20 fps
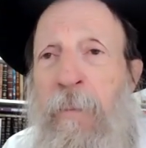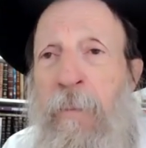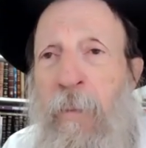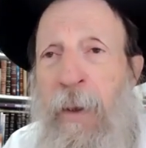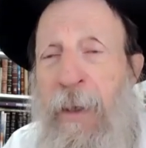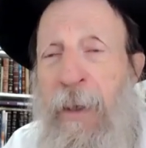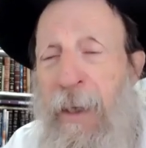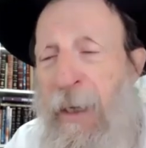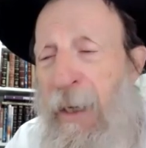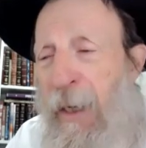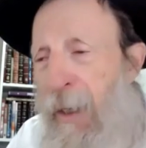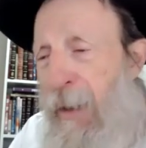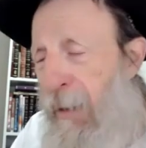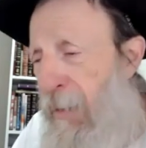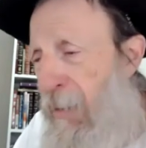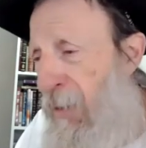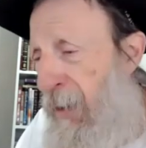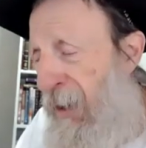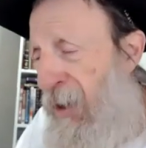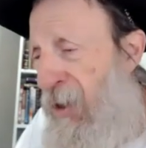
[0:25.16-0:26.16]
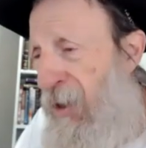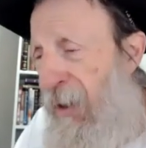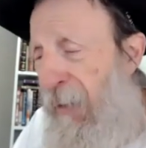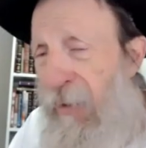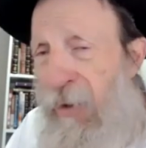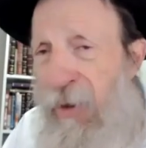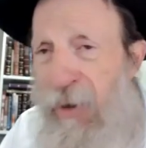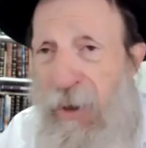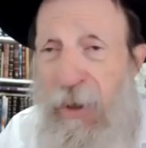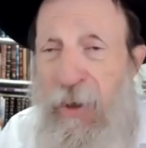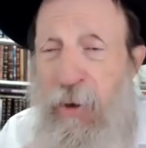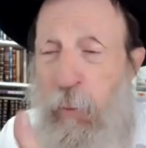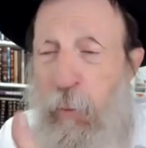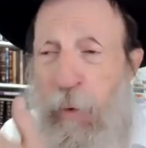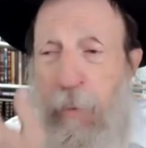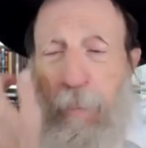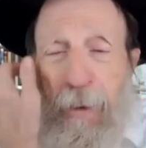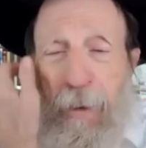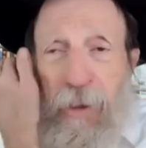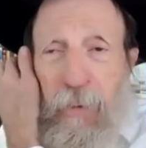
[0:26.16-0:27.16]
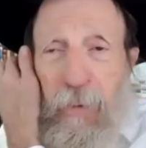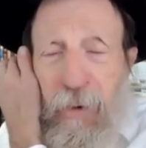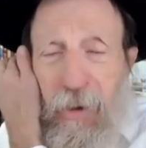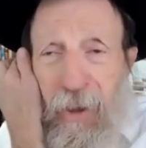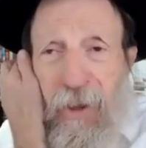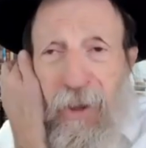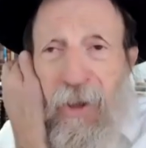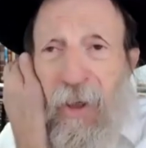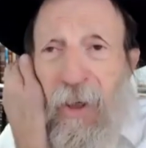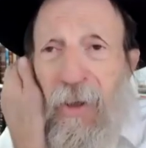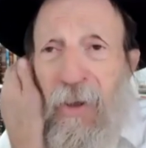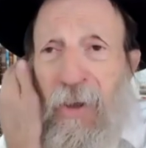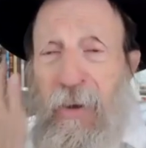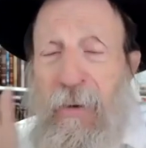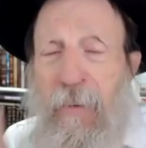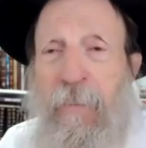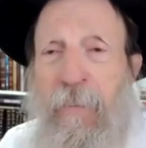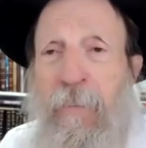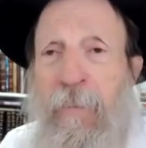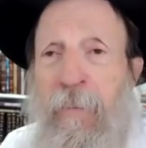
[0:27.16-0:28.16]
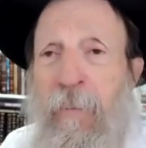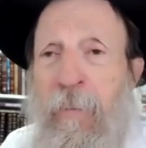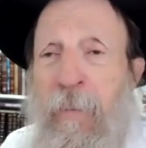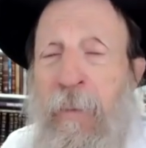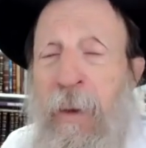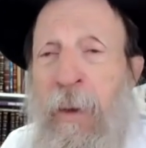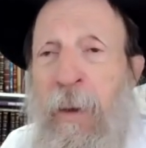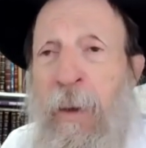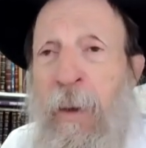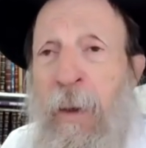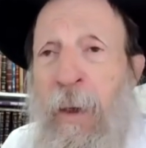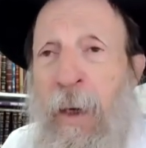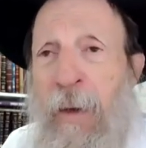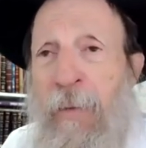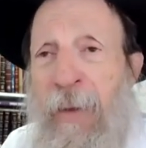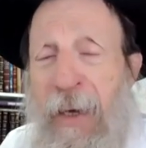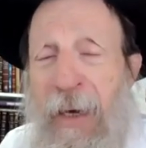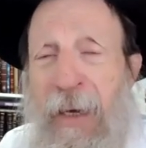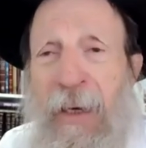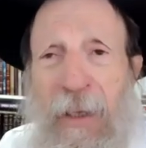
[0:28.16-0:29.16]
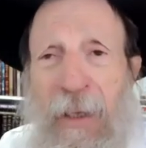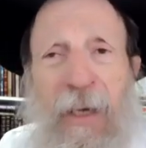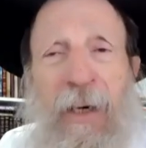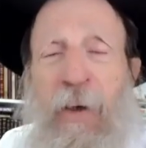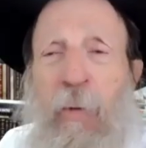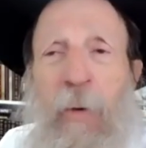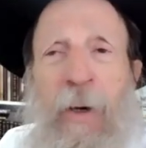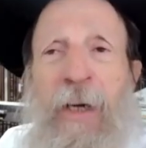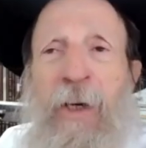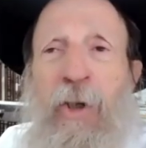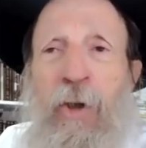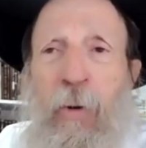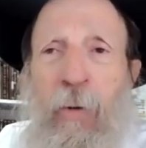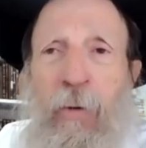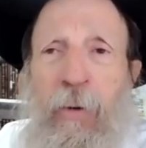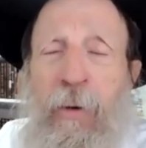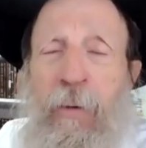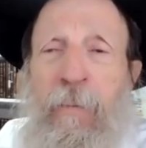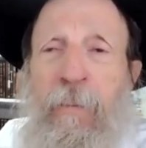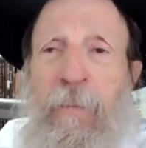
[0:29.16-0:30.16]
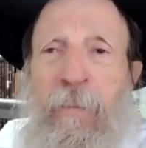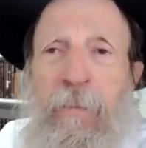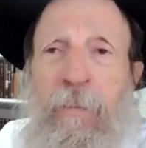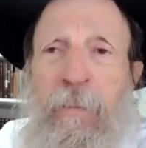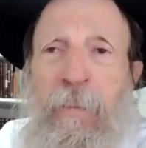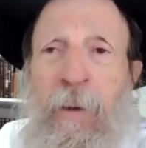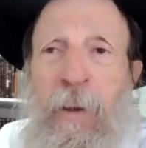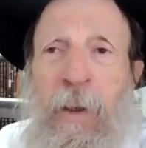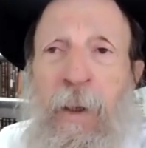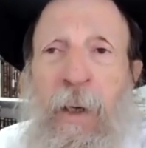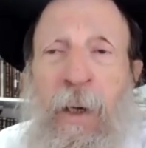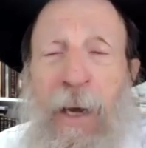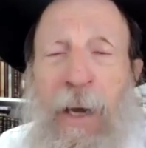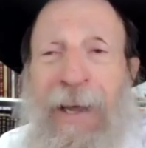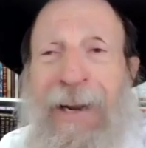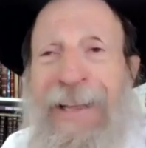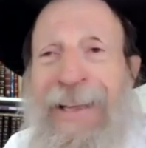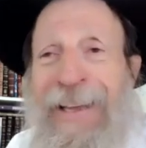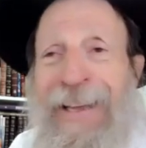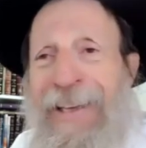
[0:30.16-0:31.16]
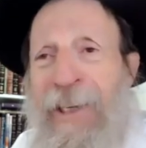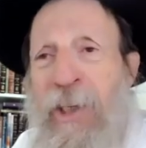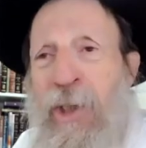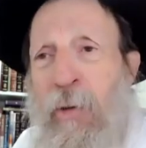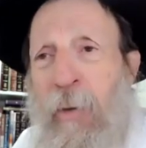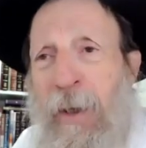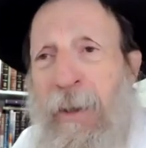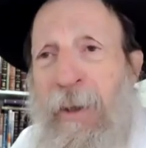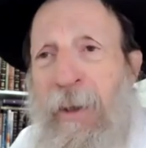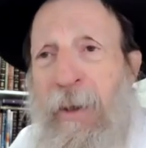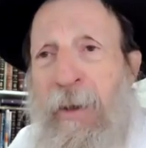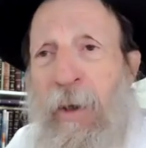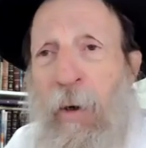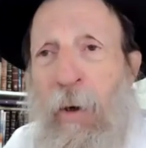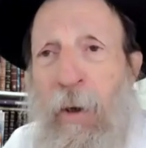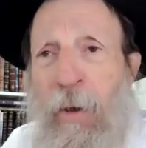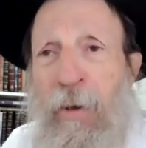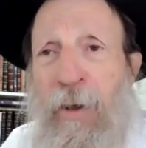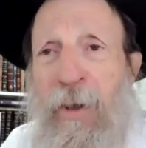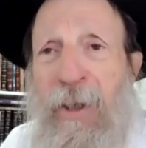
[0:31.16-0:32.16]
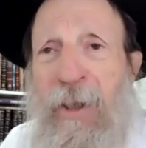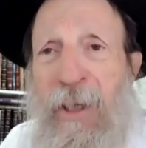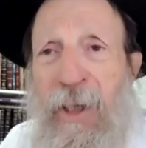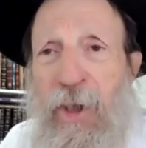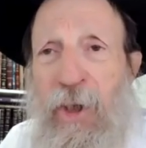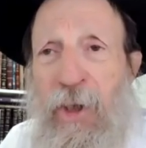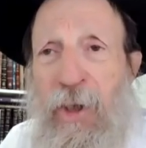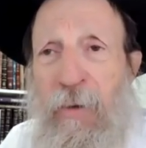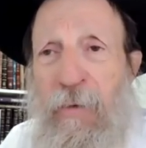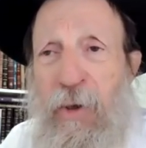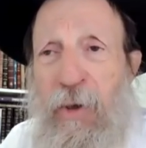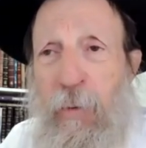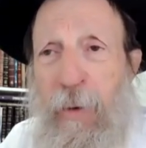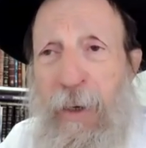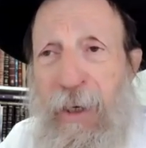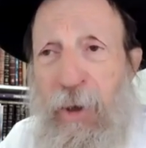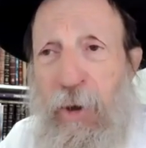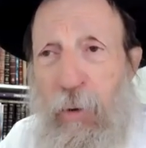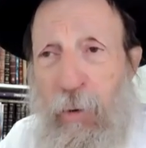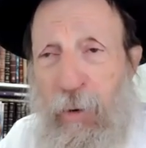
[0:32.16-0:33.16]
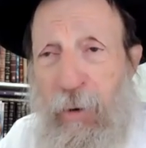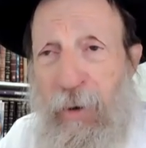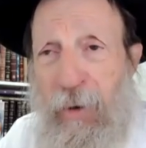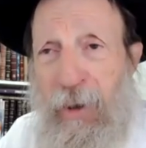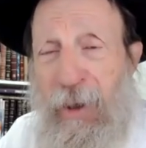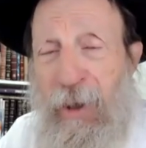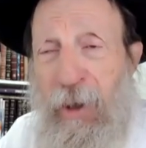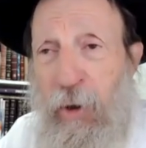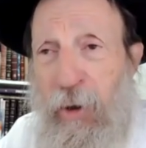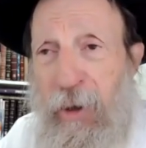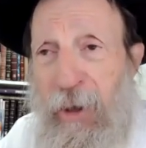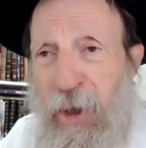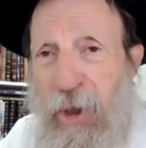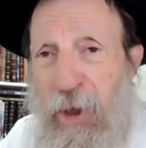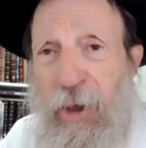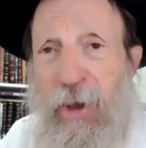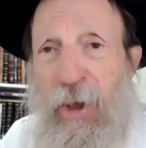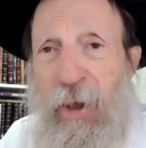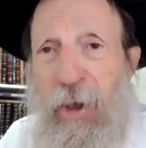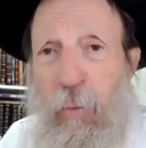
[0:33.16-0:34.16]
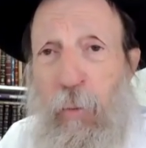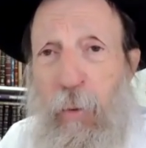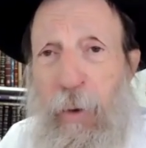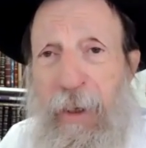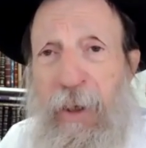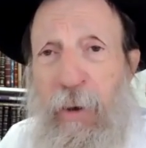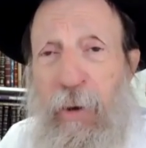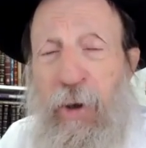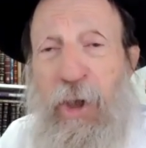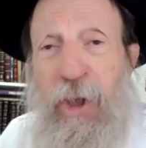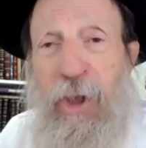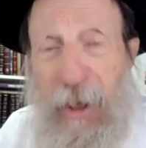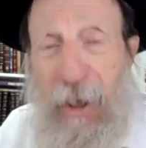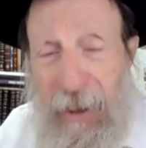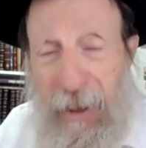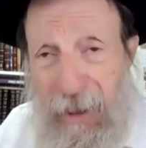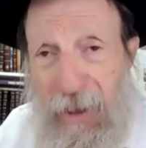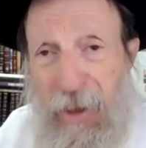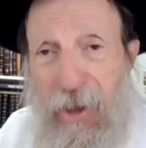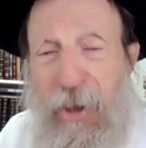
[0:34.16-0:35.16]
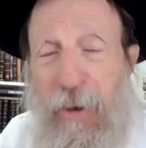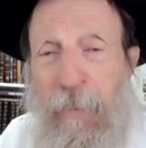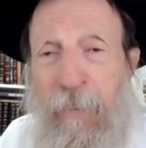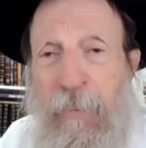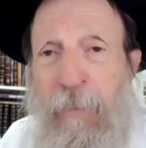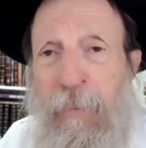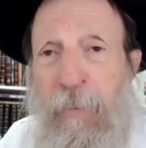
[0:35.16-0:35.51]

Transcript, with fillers: right? He had like seven sons, one passed away, six sons. And they had a lot of grandchildren. And he instructed that all the teachers of his grandchildren, in addition to the regular studies,